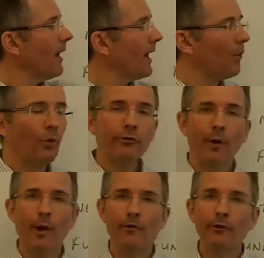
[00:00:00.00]
And
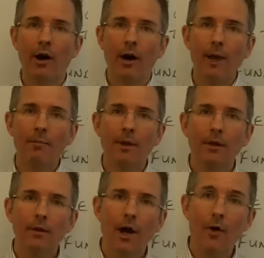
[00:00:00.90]
also over time,
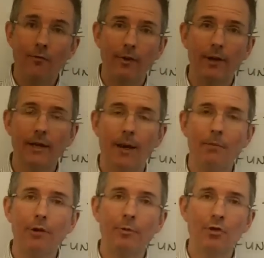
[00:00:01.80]
hopefully the
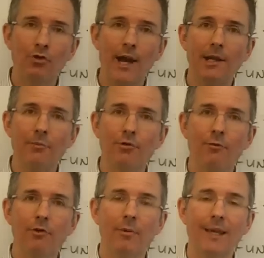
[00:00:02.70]
company's been trading
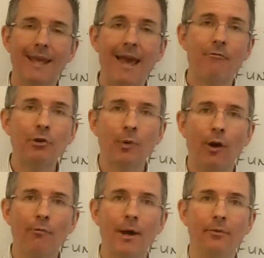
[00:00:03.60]
profitably. Every
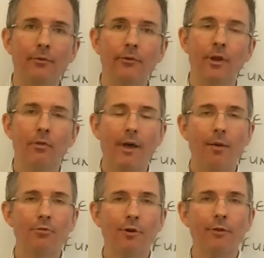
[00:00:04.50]
12 months,
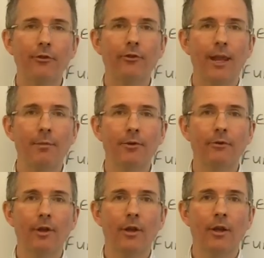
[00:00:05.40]
that profit
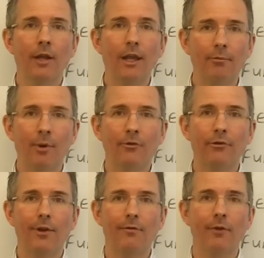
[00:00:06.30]
statement is
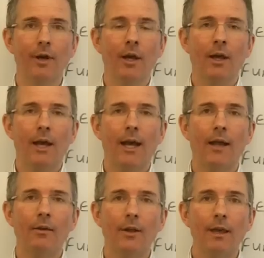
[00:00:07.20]
positive.
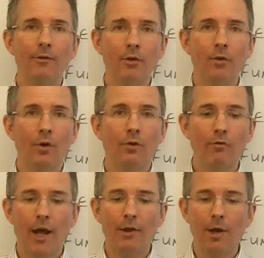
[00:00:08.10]
And if you
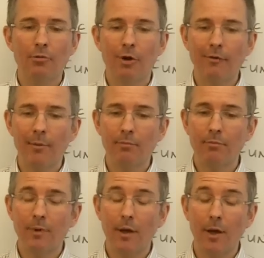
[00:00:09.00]
run a profit
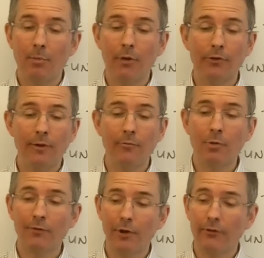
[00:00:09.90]
a positive
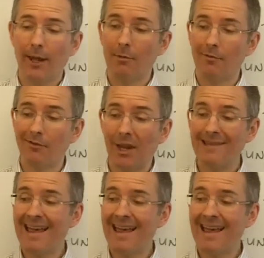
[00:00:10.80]
profit statement for, say,